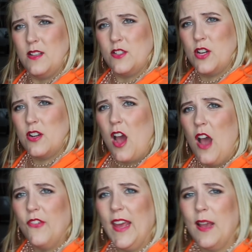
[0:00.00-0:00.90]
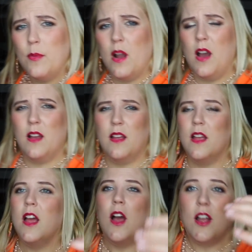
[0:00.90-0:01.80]
Turn off camera.
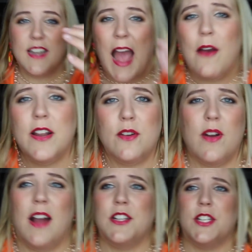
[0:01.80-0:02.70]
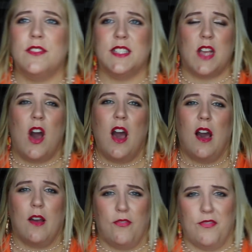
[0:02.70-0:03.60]
Now I don't know how to turn this
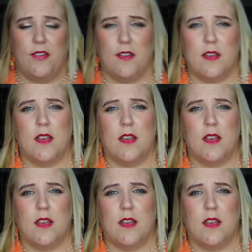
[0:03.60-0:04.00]
off.